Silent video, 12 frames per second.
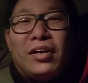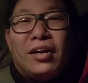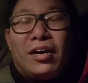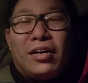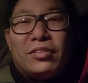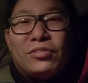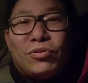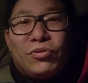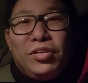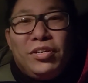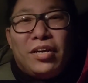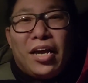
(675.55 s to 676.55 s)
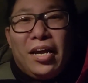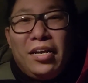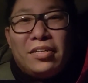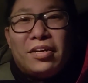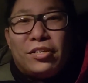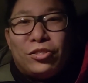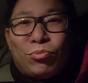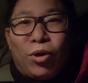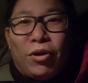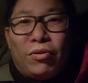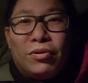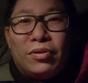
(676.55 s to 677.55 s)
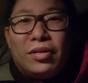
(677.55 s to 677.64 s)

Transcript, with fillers: thirty-eight as well